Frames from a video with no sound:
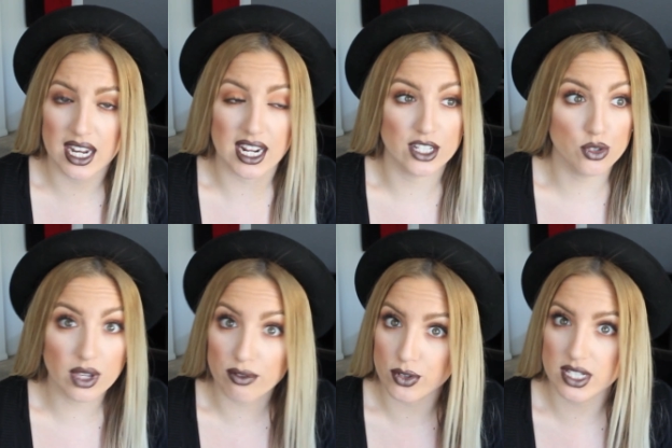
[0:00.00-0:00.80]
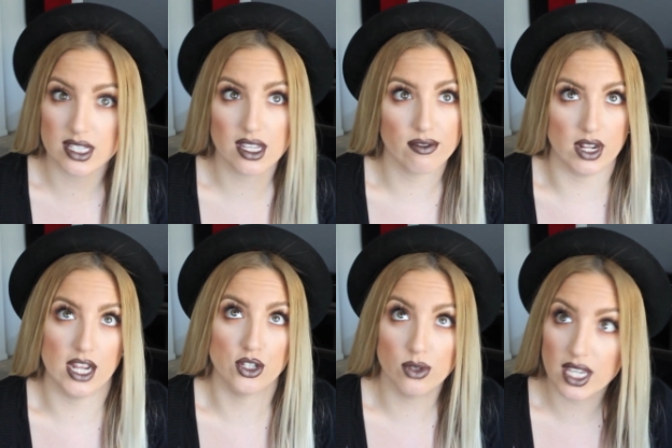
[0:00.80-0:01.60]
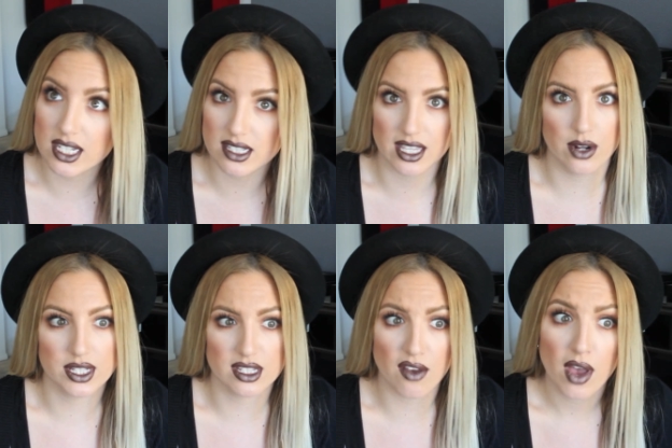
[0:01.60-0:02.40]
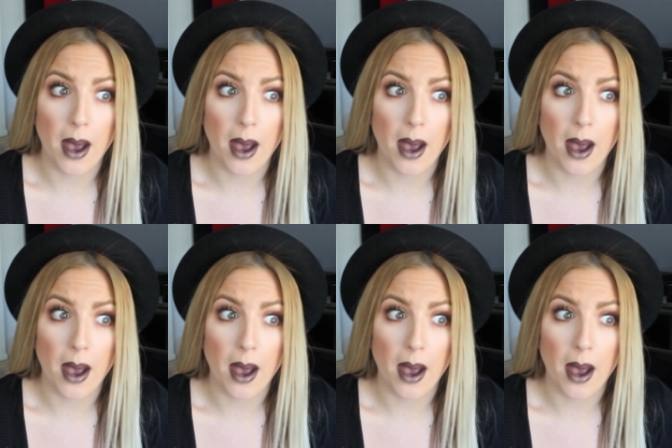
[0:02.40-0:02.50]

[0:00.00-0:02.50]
and I do get free stuff and I do get discounted stuff,